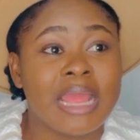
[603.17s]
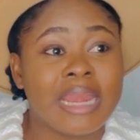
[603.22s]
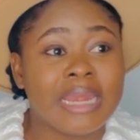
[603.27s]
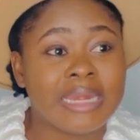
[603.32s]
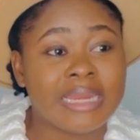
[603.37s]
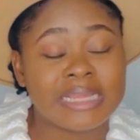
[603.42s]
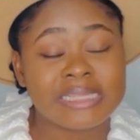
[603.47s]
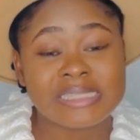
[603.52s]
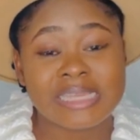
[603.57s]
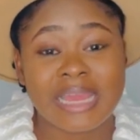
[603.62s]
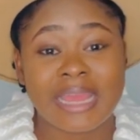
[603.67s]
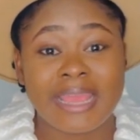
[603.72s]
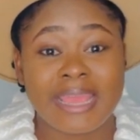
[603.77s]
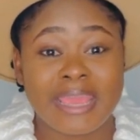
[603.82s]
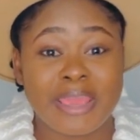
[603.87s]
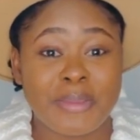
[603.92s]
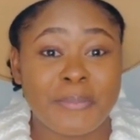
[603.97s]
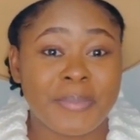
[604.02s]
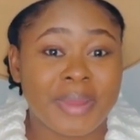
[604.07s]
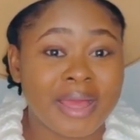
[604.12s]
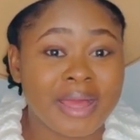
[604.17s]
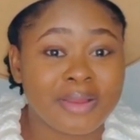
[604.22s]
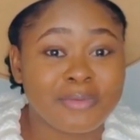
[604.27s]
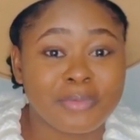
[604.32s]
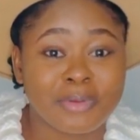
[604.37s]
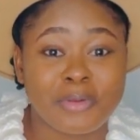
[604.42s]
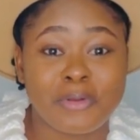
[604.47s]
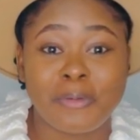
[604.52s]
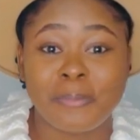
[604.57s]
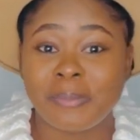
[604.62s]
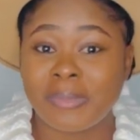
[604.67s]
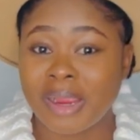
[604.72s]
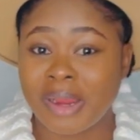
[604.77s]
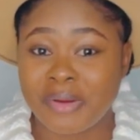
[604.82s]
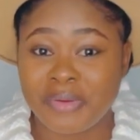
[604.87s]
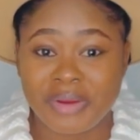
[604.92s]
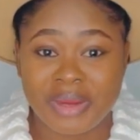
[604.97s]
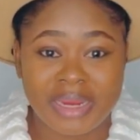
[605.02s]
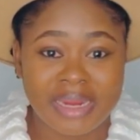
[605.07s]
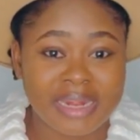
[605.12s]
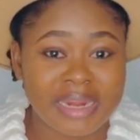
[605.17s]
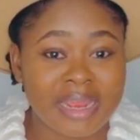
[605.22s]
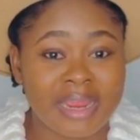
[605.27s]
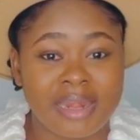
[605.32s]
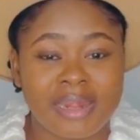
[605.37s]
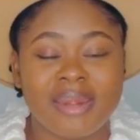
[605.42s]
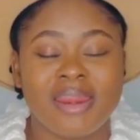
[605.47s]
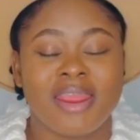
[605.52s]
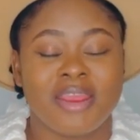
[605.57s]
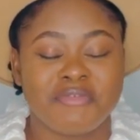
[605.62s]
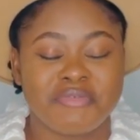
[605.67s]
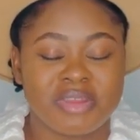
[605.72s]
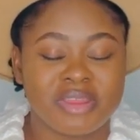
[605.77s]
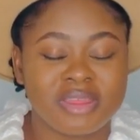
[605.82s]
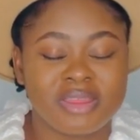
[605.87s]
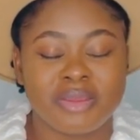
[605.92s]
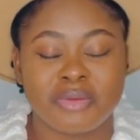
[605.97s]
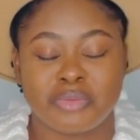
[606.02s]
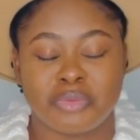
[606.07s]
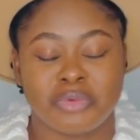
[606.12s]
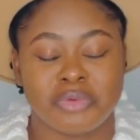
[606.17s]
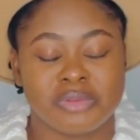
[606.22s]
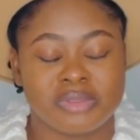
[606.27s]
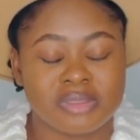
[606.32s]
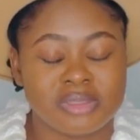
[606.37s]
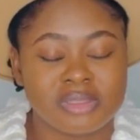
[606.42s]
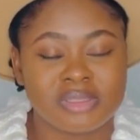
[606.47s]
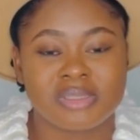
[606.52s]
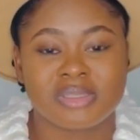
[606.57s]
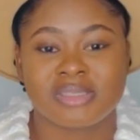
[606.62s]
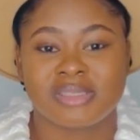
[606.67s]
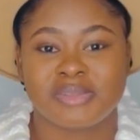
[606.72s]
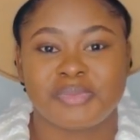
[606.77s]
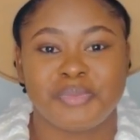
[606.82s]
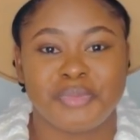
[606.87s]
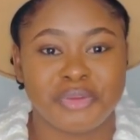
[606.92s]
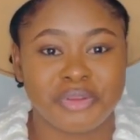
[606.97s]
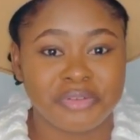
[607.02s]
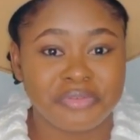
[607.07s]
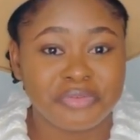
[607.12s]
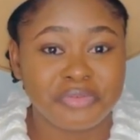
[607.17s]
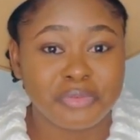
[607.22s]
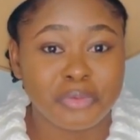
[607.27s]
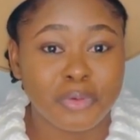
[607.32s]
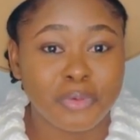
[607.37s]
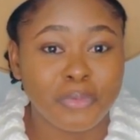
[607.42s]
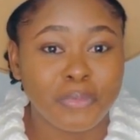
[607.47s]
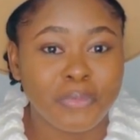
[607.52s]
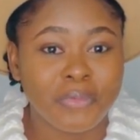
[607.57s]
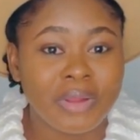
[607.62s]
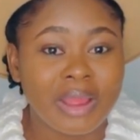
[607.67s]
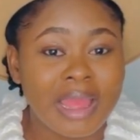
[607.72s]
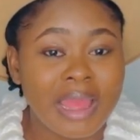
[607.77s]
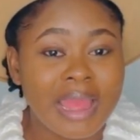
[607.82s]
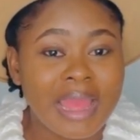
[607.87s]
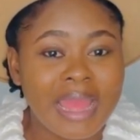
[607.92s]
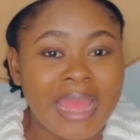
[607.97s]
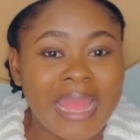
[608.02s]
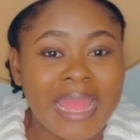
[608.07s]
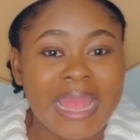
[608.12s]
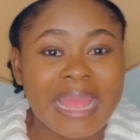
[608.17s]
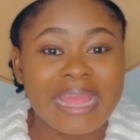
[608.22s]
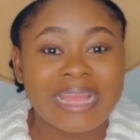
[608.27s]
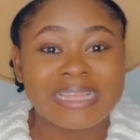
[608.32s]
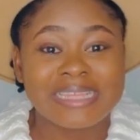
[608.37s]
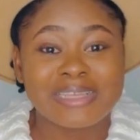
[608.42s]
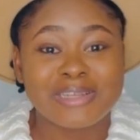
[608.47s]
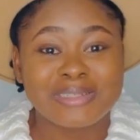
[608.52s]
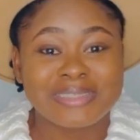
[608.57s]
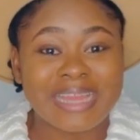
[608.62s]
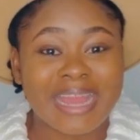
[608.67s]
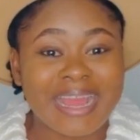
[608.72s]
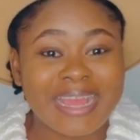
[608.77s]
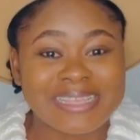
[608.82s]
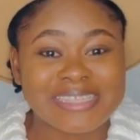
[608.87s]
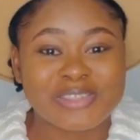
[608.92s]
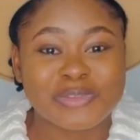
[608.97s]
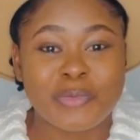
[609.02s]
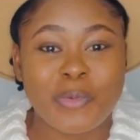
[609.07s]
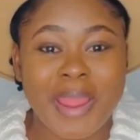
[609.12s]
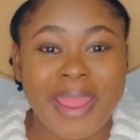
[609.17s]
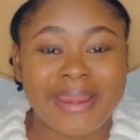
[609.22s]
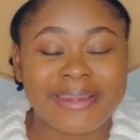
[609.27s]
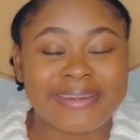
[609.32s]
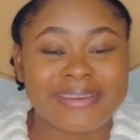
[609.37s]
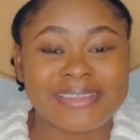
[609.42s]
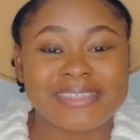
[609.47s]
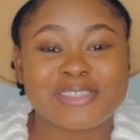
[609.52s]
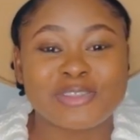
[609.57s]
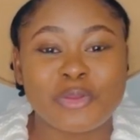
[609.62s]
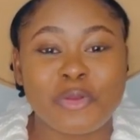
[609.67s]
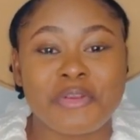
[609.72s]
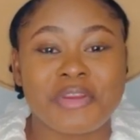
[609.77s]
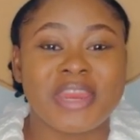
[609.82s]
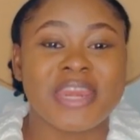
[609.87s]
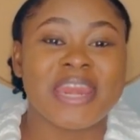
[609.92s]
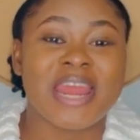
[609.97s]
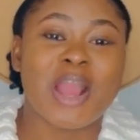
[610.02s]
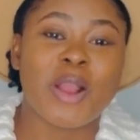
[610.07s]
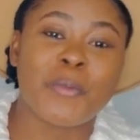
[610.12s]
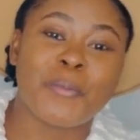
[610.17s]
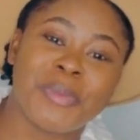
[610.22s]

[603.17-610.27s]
Later he came back, we got married, and everything was beautiful. That's where the story now